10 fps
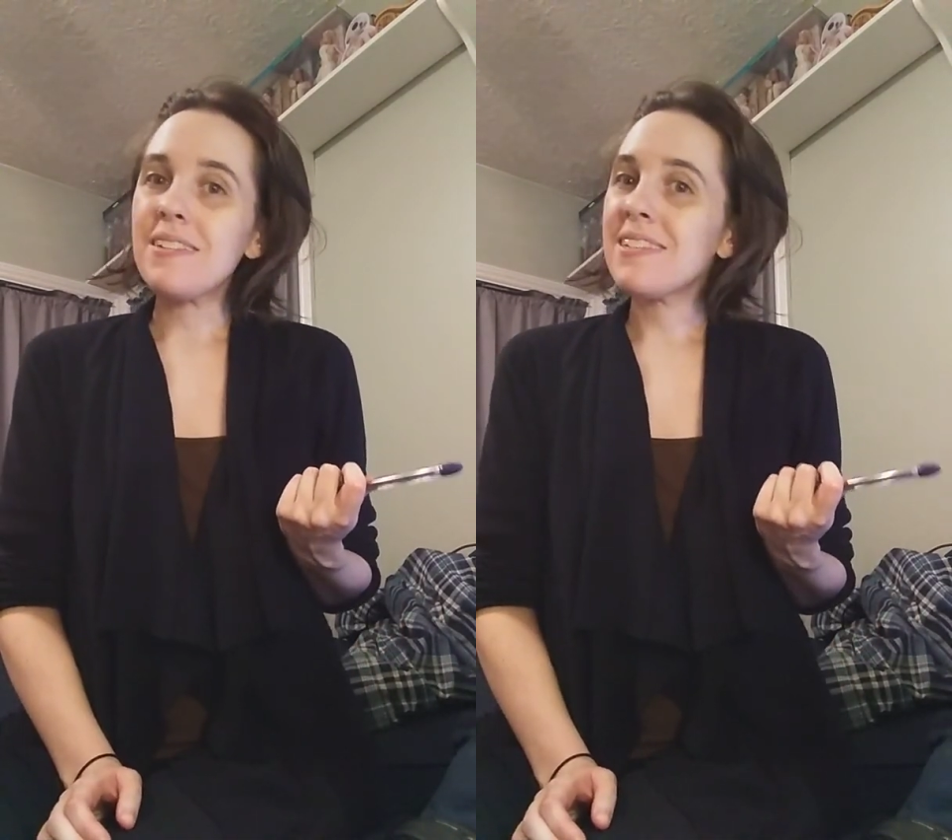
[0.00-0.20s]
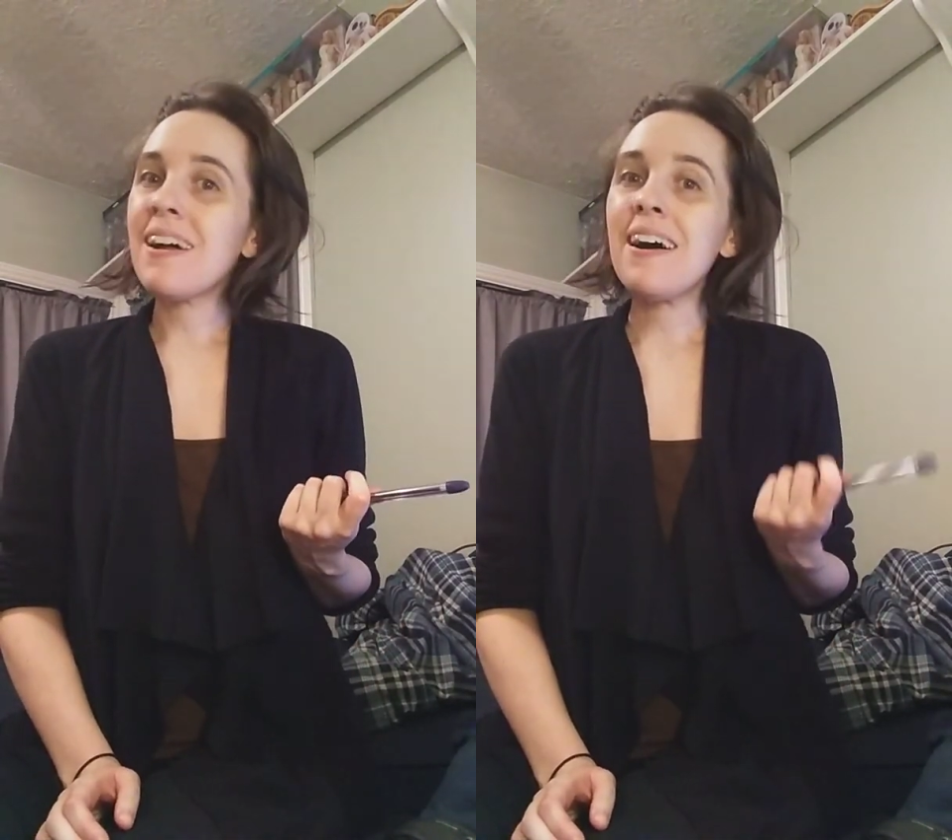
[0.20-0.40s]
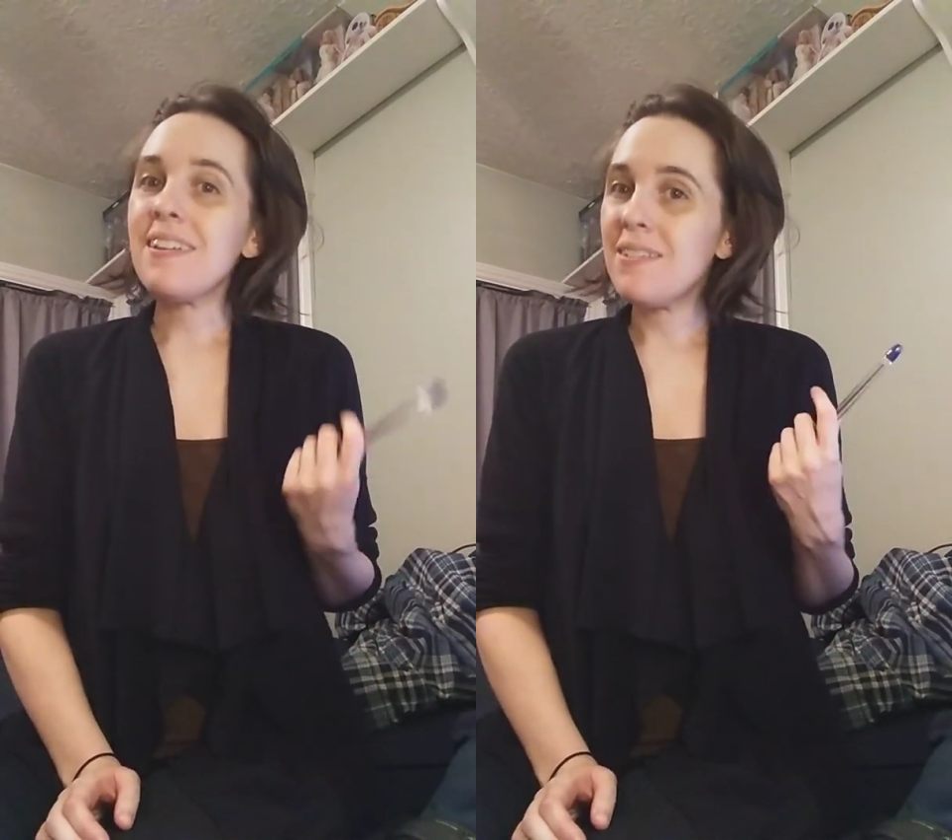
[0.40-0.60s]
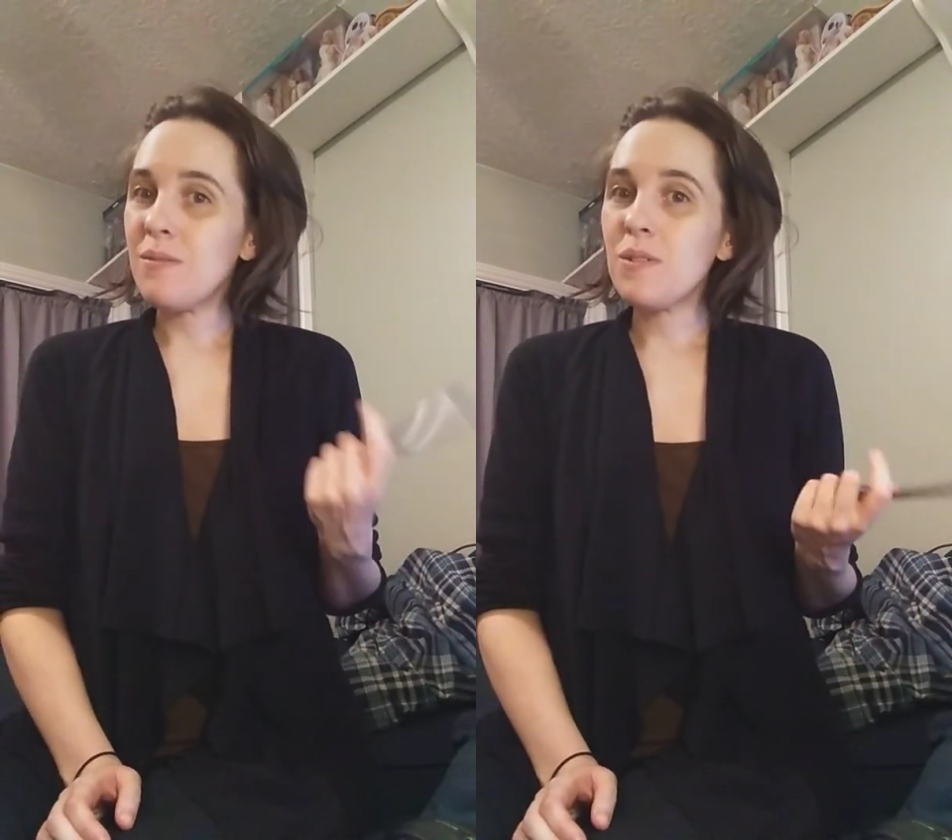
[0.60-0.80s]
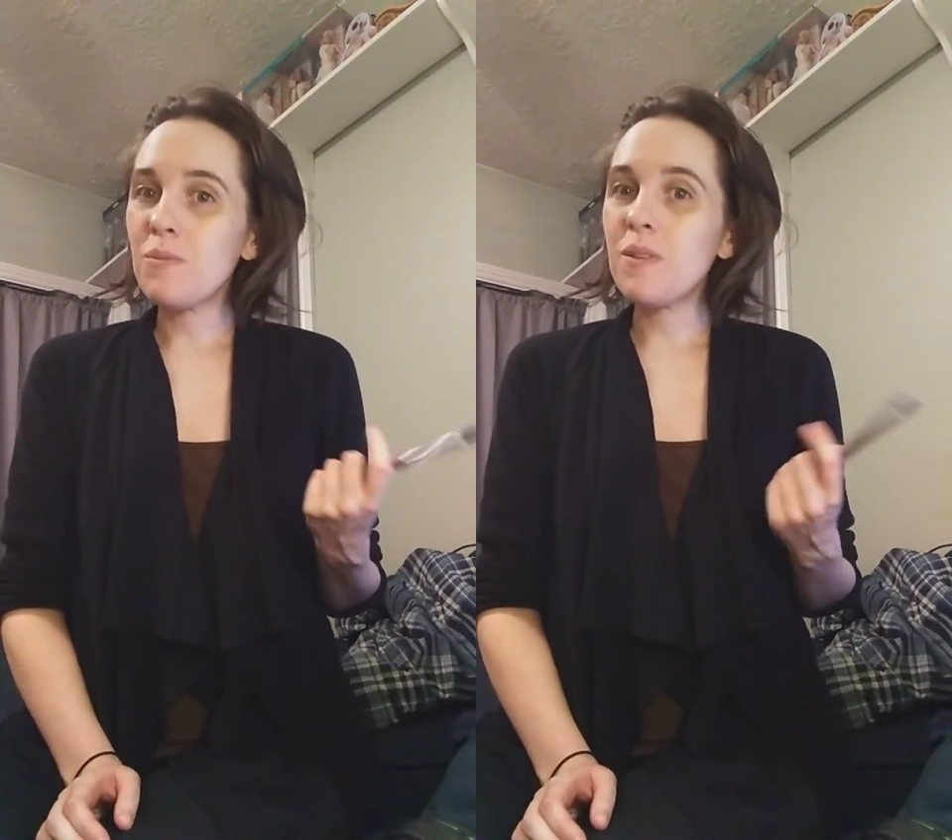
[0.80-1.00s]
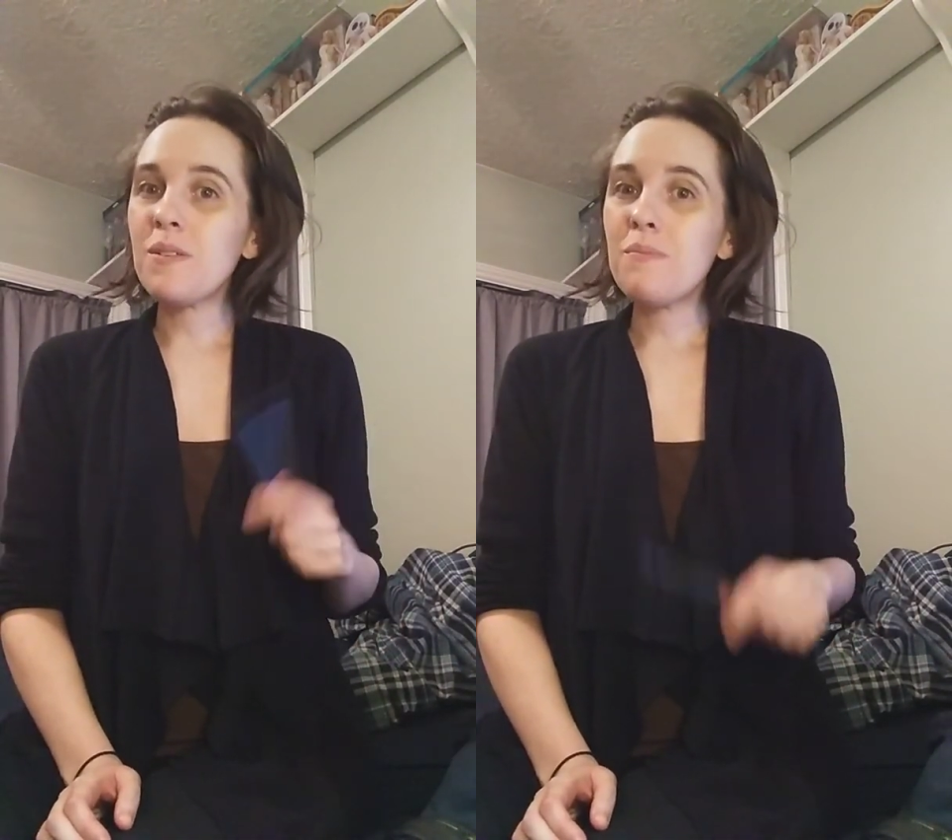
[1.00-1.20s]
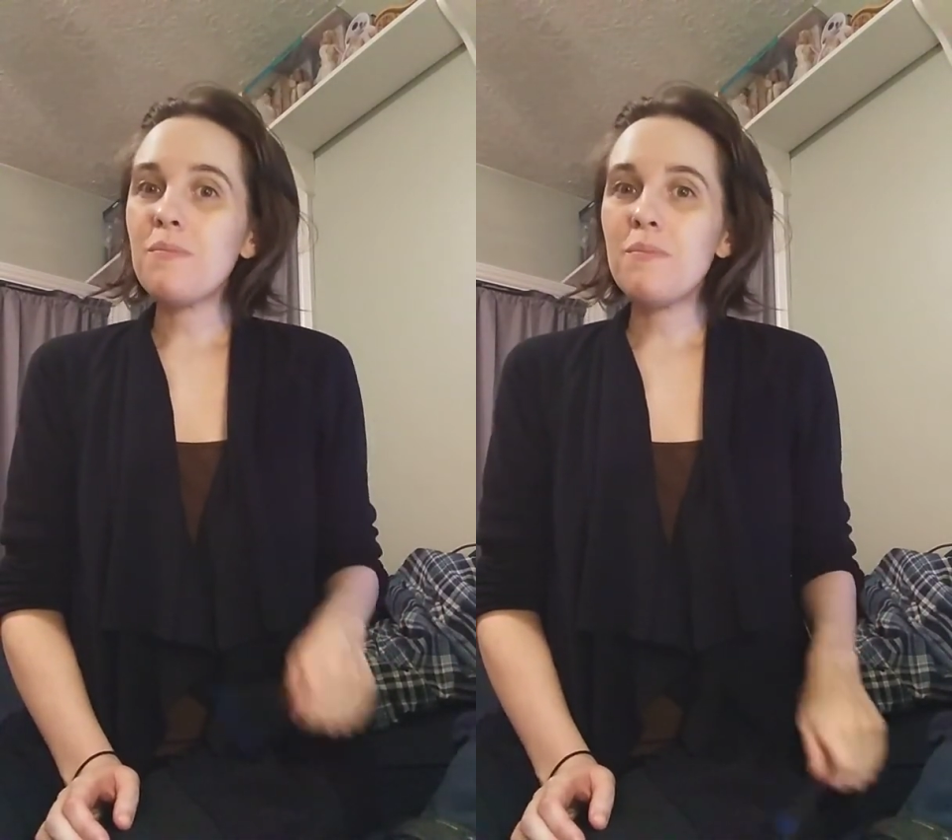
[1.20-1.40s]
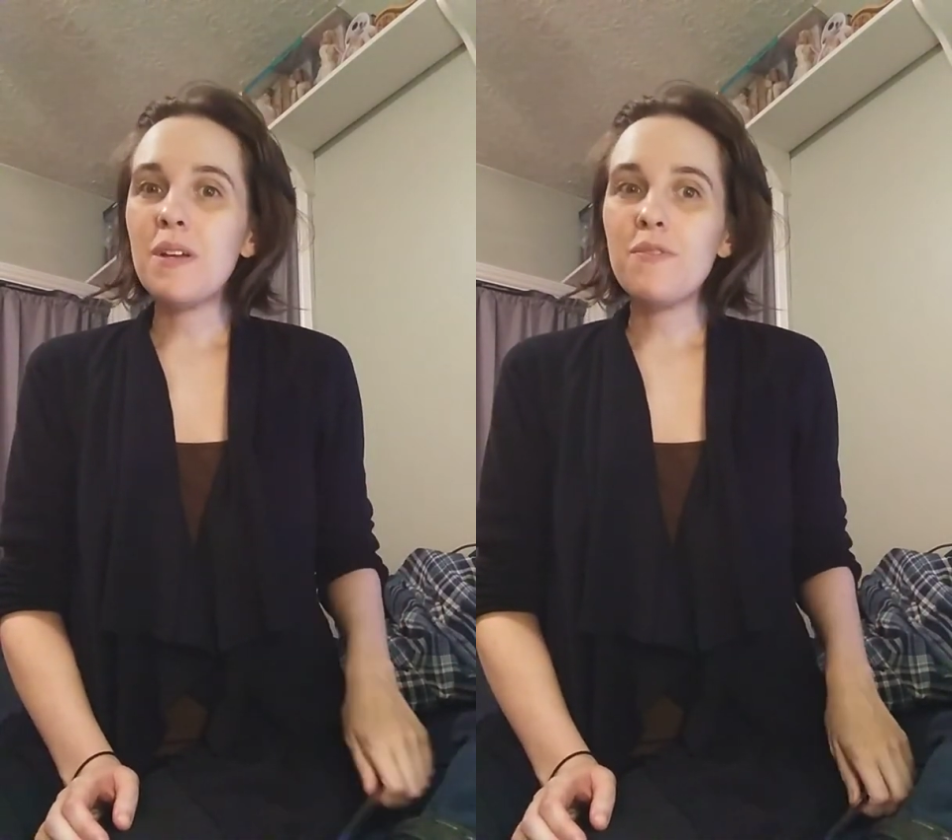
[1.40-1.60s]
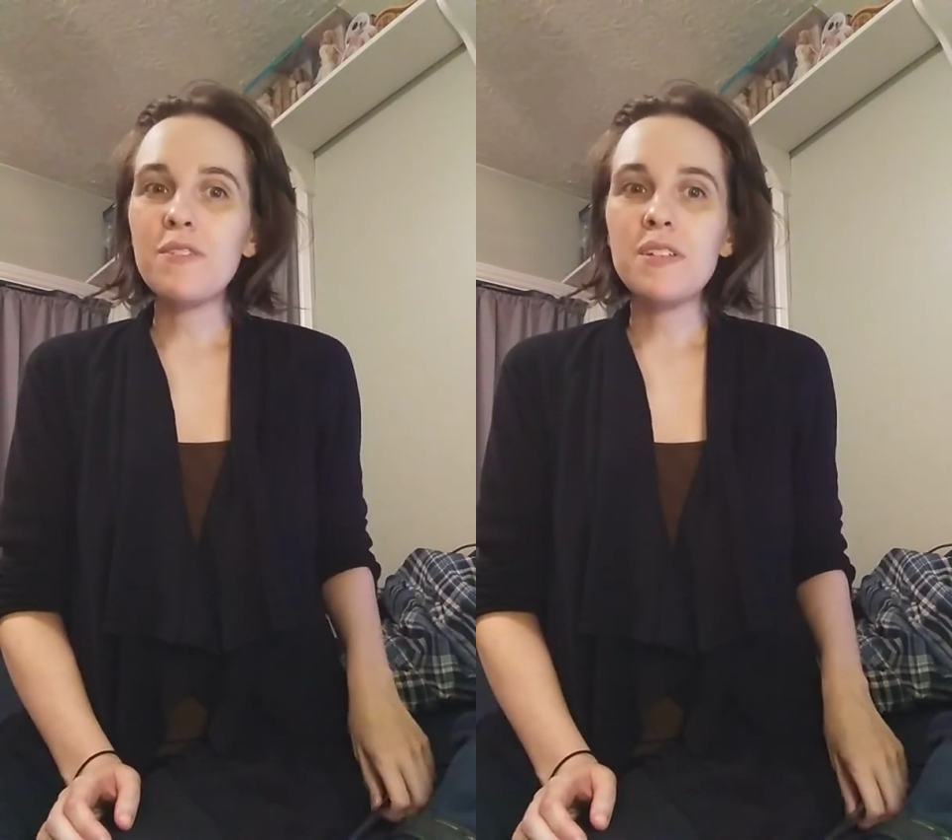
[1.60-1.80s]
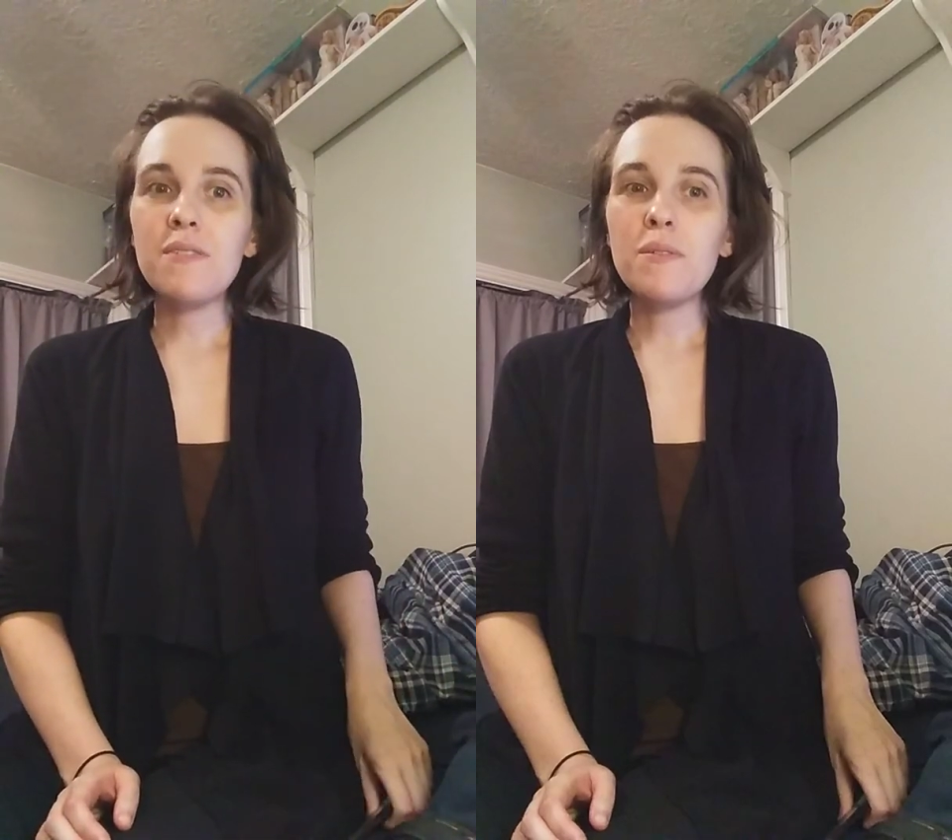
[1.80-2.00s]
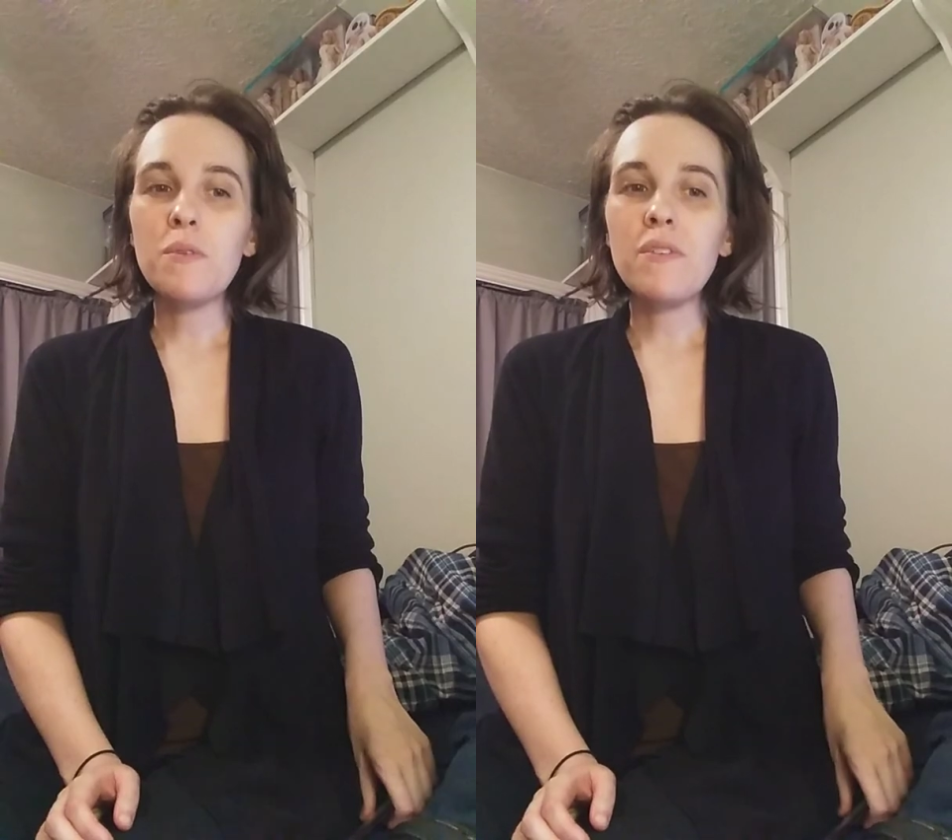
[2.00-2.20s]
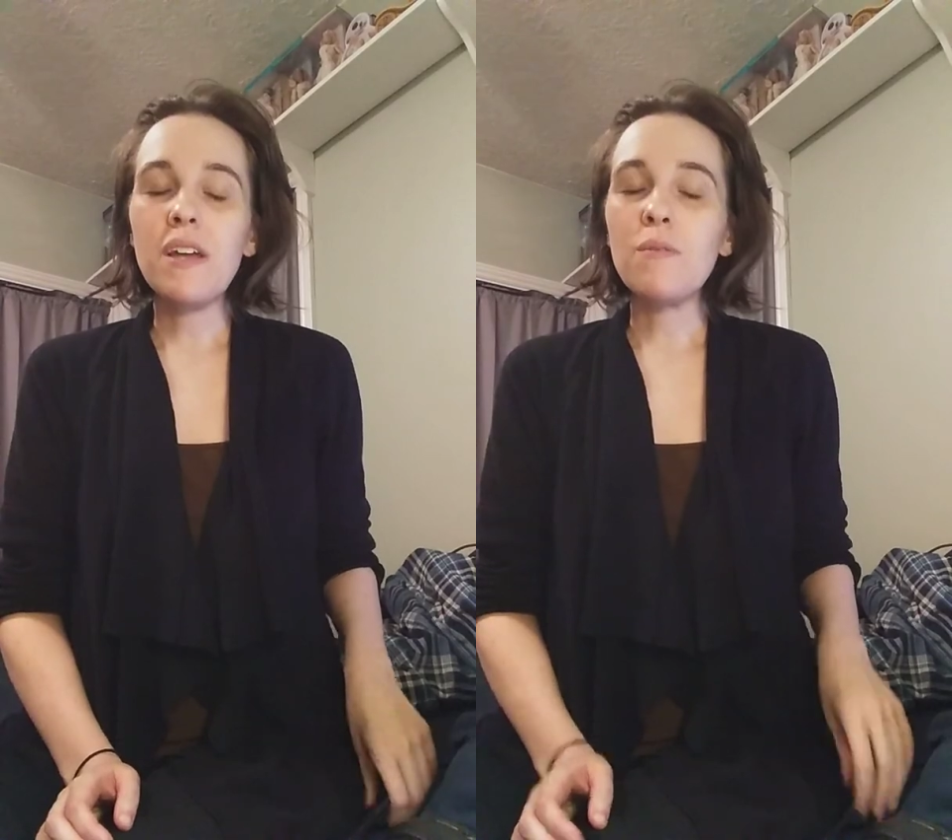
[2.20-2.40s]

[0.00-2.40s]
It's not. It was one made for TV movie.